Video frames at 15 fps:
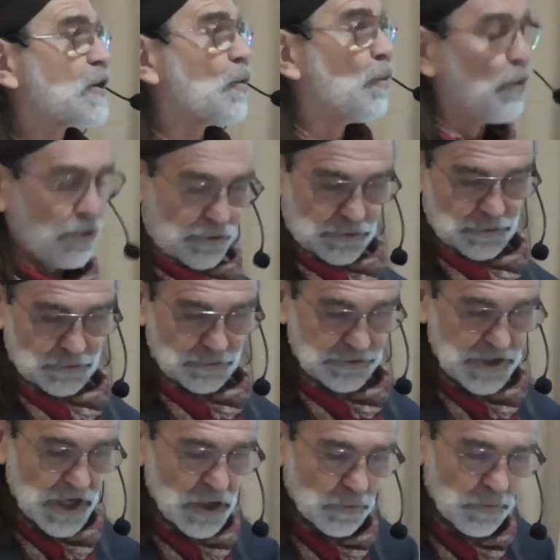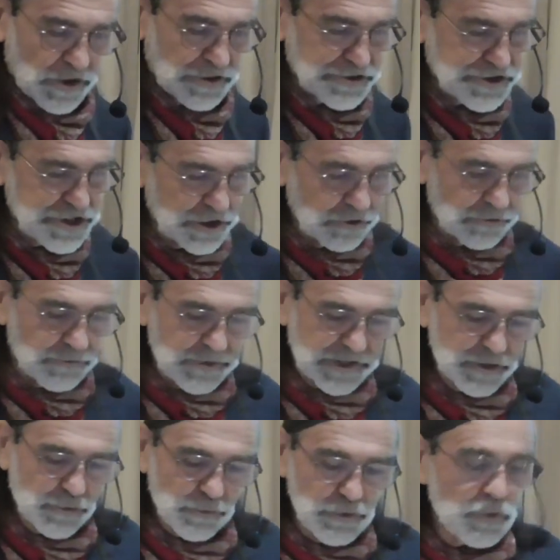world where children
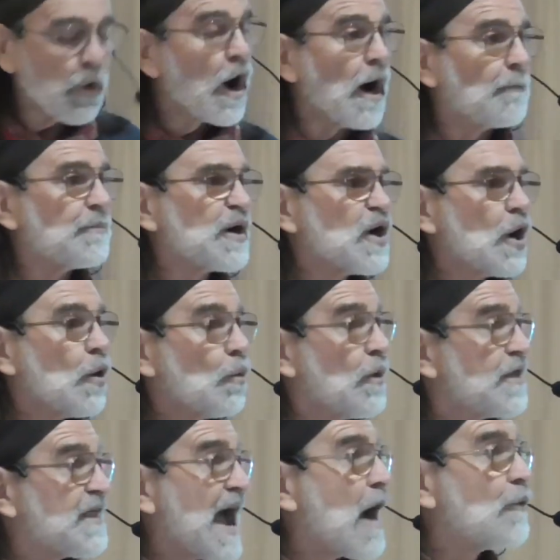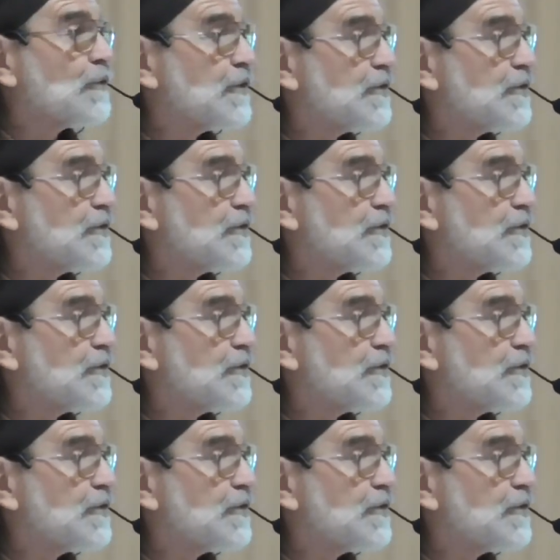grew up without